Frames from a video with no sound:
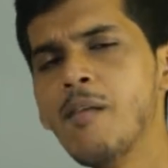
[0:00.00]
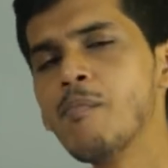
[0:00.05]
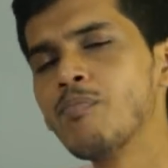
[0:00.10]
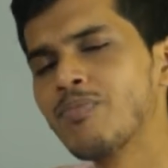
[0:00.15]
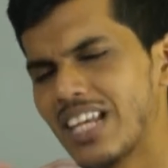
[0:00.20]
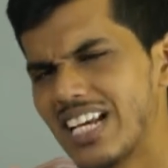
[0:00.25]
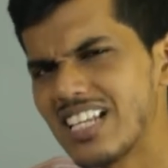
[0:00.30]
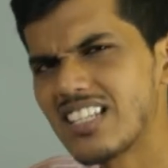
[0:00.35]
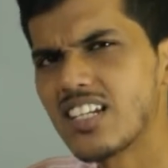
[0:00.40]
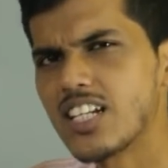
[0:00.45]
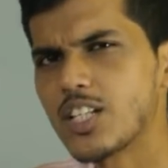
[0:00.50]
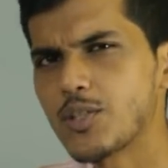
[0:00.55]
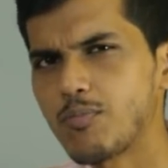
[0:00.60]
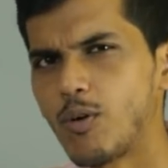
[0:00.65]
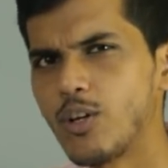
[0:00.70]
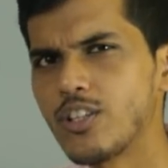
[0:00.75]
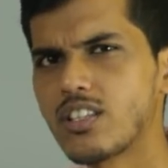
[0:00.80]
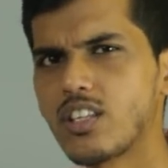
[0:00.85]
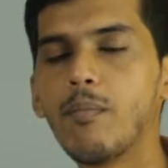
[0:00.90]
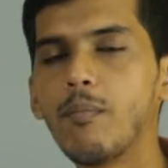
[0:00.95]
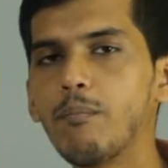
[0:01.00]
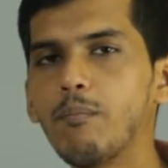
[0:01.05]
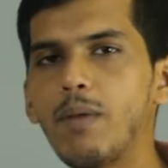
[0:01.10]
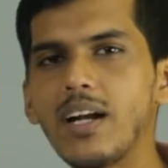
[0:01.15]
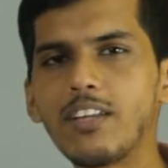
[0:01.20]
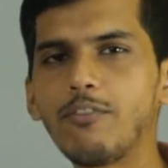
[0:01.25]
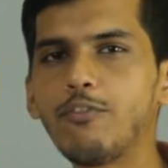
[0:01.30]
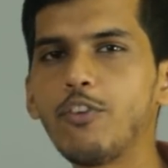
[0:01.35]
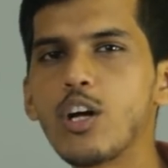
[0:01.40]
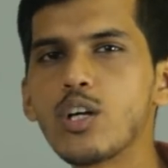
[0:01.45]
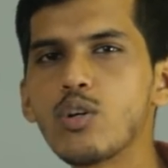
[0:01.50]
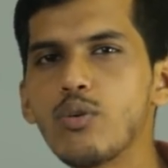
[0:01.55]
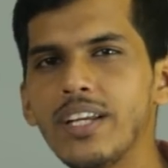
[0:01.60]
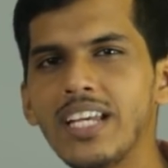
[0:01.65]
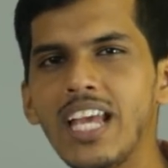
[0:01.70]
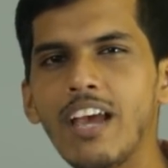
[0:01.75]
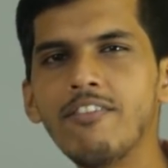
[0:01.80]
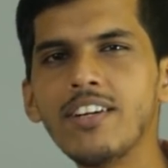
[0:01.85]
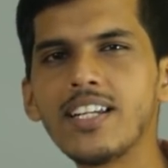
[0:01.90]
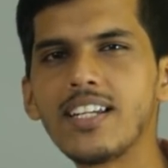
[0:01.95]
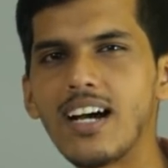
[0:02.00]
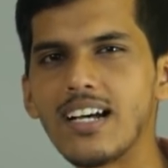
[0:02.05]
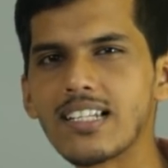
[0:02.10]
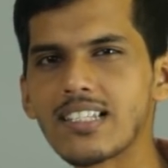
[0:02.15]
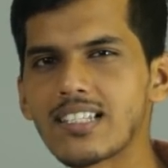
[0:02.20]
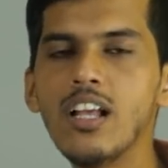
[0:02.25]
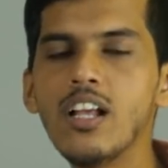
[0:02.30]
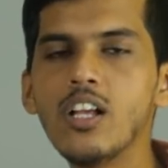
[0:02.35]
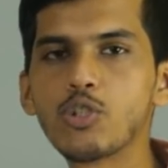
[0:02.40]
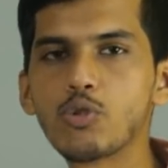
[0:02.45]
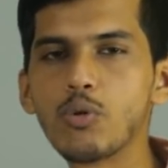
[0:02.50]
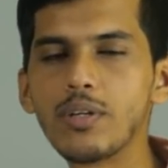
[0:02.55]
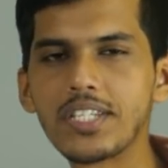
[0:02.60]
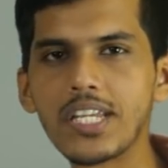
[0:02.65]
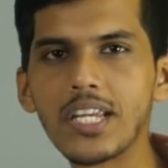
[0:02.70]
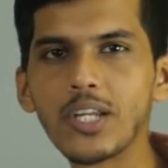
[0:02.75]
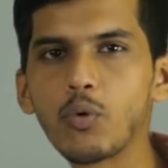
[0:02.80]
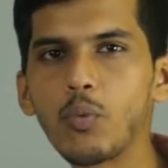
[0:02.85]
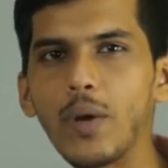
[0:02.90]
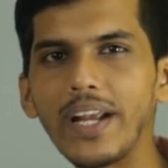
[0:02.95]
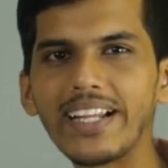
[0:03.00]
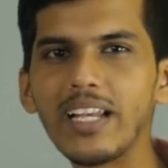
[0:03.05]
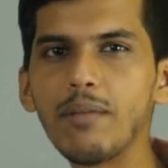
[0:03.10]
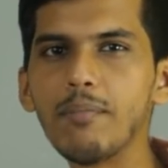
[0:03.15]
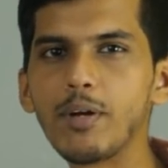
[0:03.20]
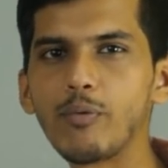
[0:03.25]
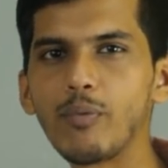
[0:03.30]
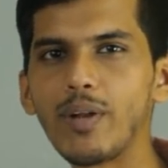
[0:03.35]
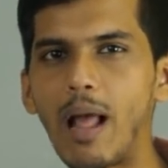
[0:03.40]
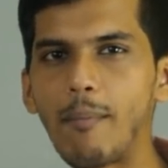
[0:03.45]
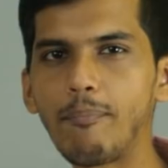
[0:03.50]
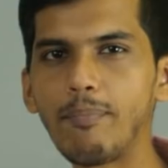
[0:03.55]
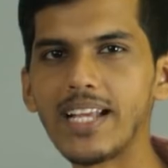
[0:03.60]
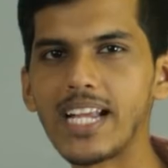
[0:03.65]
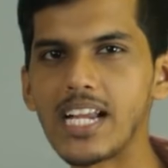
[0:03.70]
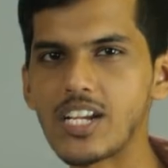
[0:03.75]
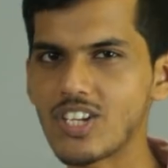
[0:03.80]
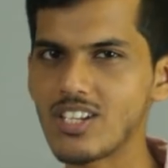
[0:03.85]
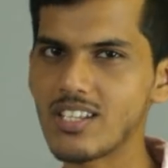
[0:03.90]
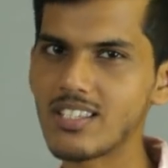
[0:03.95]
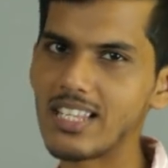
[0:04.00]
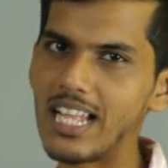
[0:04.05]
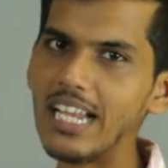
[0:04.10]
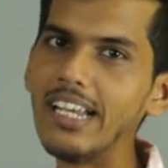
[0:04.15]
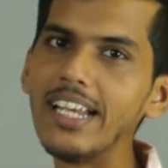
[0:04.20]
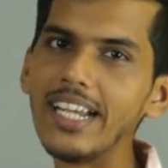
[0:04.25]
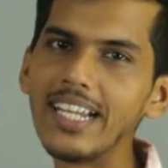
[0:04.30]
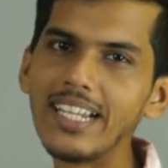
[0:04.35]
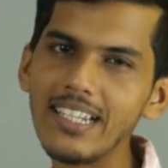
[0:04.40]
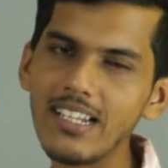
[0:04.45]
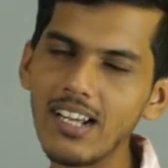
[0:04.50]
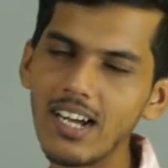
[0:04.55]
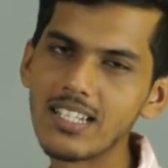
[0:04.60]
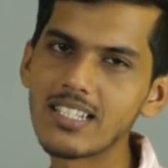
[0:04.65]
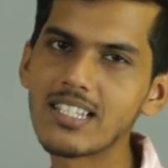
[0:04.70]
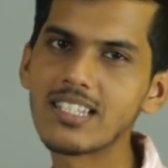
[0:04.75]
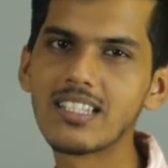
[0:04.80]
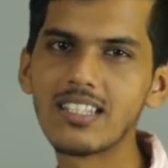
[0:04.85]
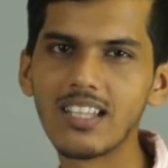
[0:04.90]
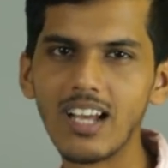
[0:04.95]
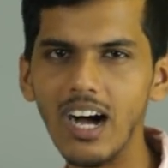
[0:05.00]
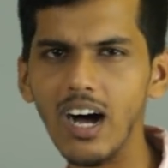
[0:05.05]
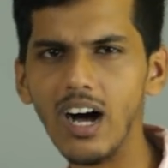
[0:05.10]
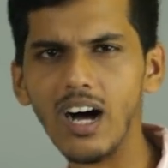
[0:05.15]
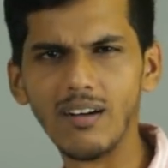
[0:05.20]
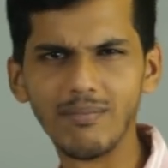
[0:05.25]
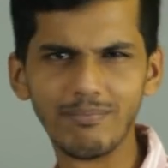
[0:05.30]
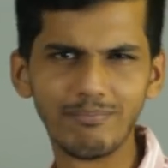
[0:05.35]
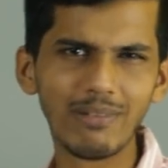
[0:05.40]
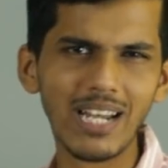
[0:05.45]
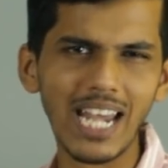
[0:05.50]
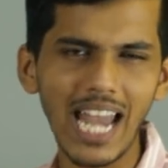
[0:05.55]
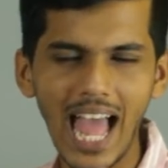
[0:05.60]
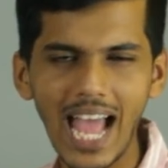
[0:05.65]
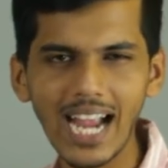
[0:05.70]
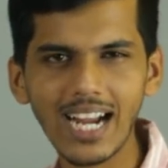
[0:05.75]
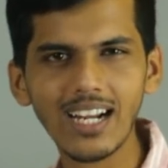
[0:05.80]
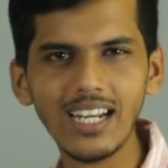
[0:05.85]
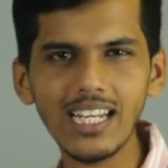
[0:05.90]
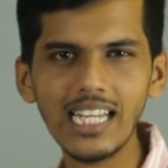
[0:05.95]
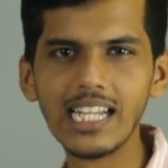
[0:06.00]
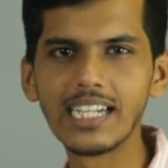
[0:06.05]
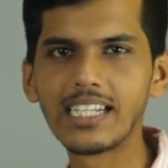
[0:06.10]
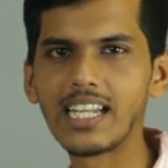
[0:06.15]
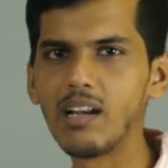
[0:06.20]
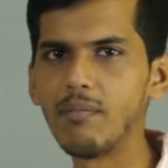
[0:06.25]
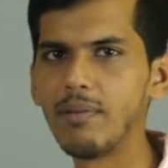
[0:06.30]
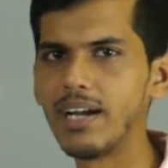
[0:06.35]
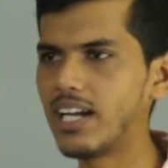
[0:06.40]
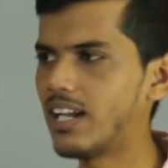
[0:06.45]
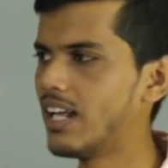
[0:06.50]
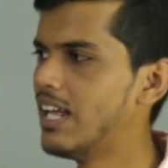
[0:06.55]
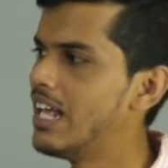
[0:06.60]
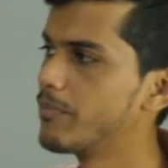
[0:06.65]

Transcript: is responsive, but if you are doing heavy tasks, switching quickly between applications, then it does lag a little bit.